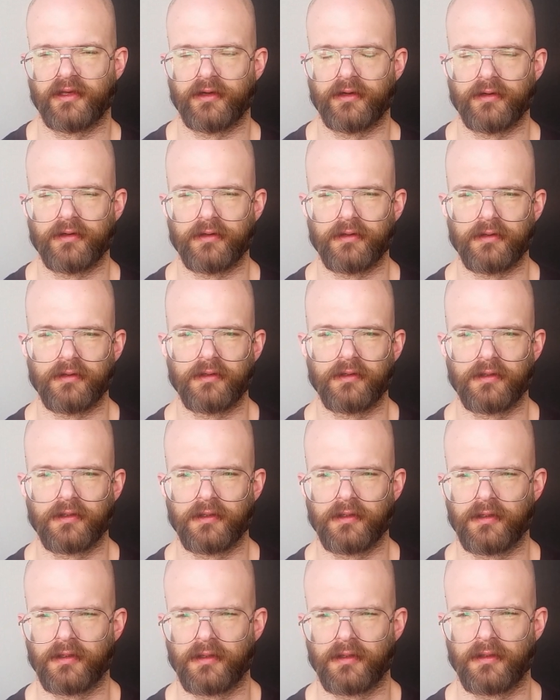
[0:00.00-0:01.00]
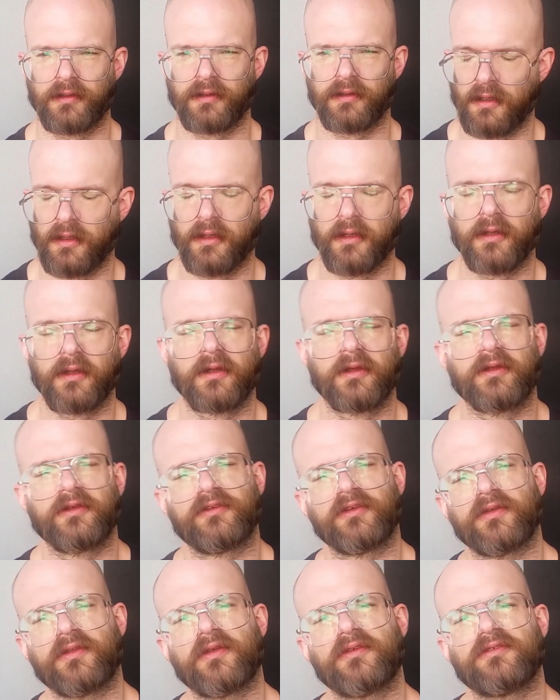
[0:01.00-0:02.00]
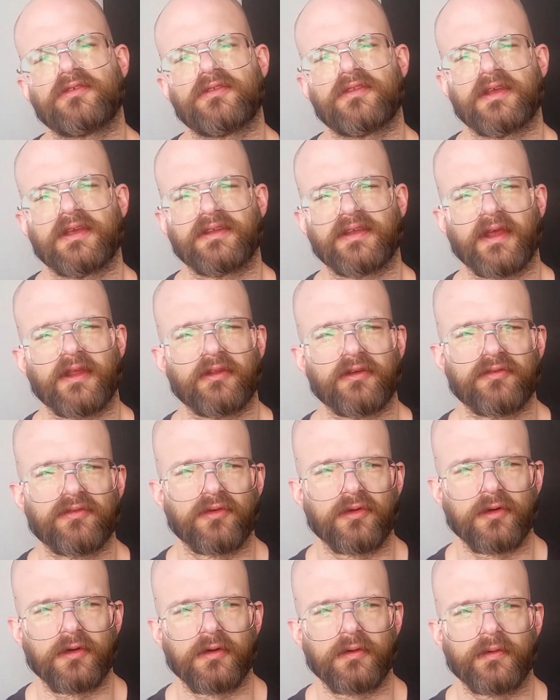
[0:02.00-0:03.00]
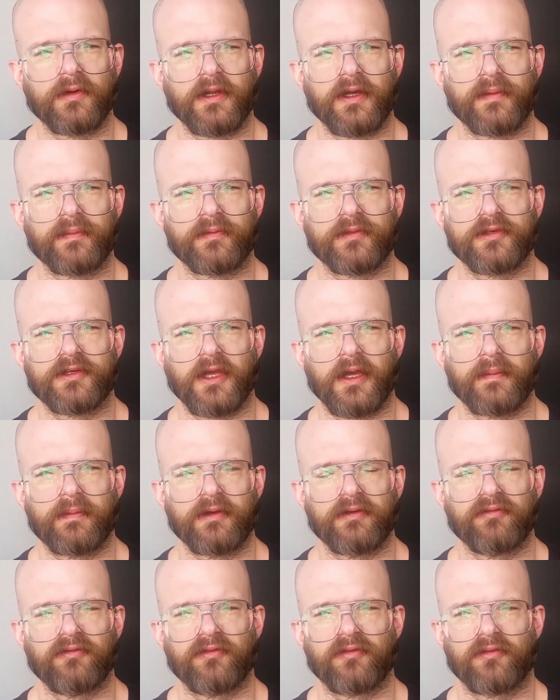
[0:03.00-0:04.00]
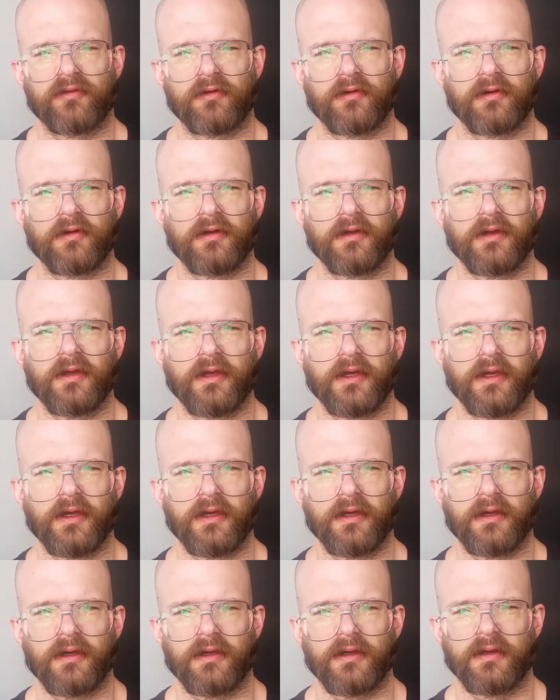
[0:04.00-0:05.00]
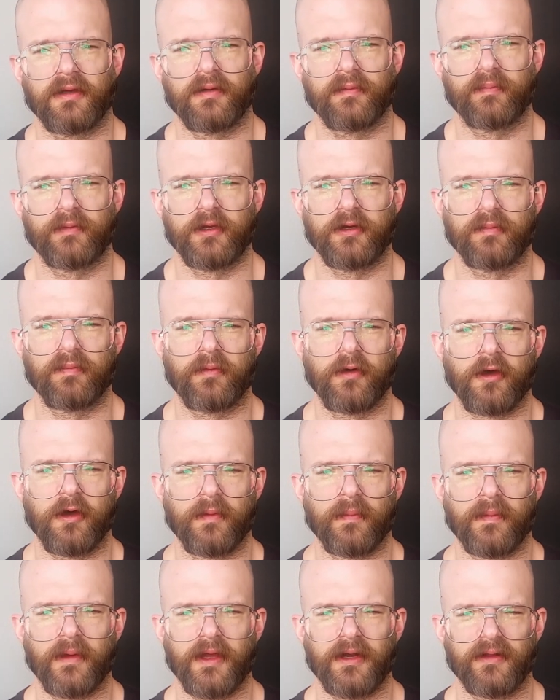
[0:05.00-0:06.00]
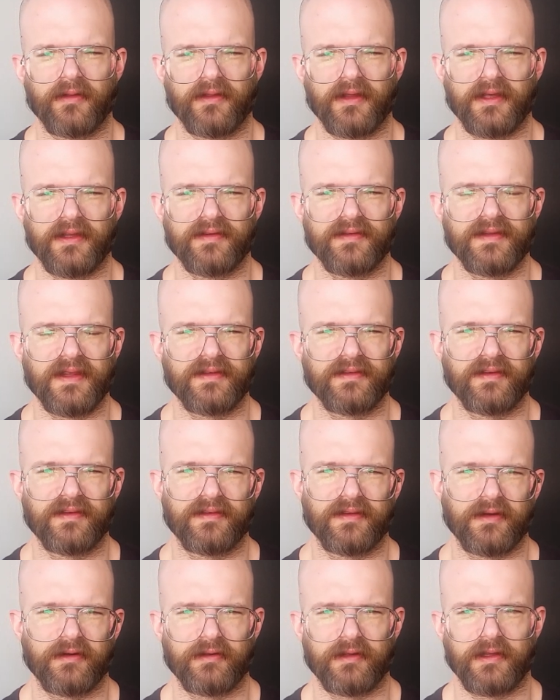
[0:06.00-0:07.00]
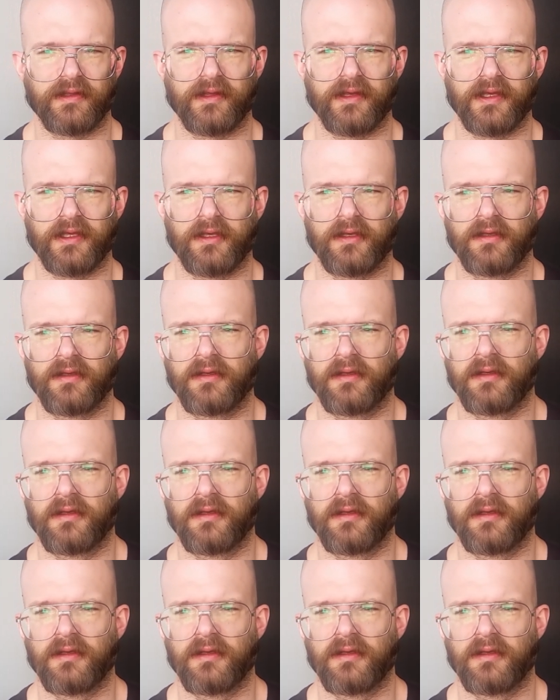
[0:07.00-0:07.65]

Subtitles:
So those are things I look for when I'm shopping for beard balm. I don't think it's necessarily like,